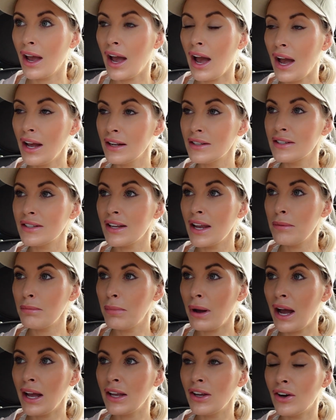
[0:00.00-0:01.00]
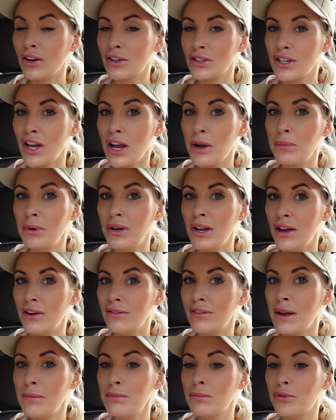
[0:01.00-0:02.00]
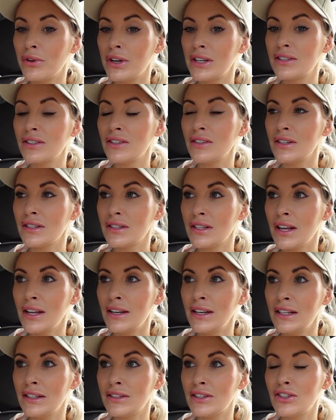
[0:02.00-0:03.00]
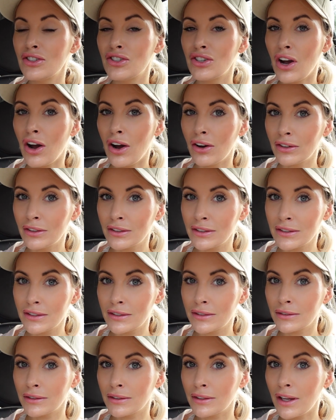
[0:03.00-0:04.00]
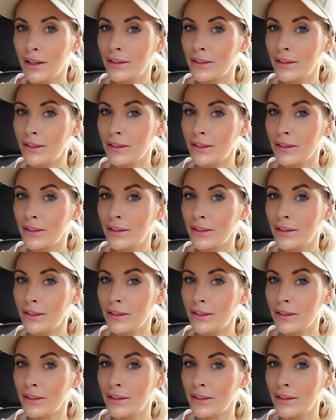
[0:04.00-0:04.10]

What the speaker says: I'd say by October, November, it's going to turn into jogs.